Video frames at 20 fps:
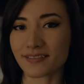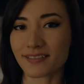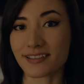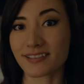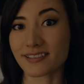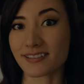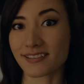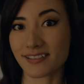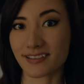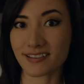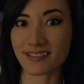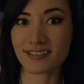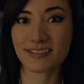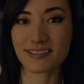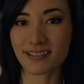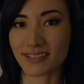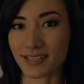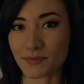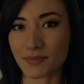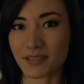the sticks
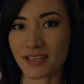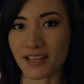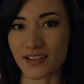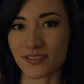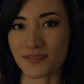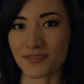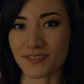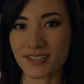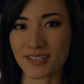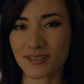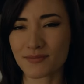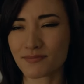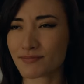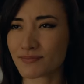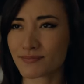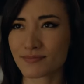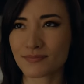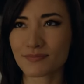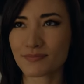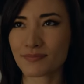themselves.
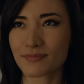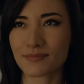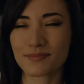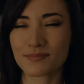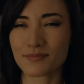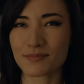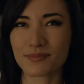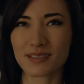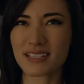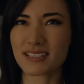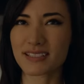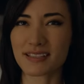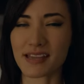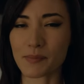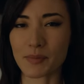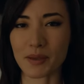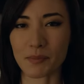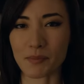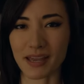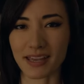These
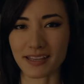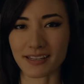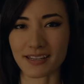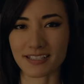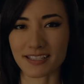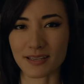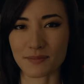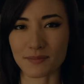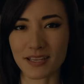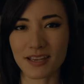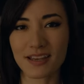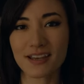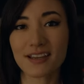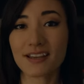naming mechanisms.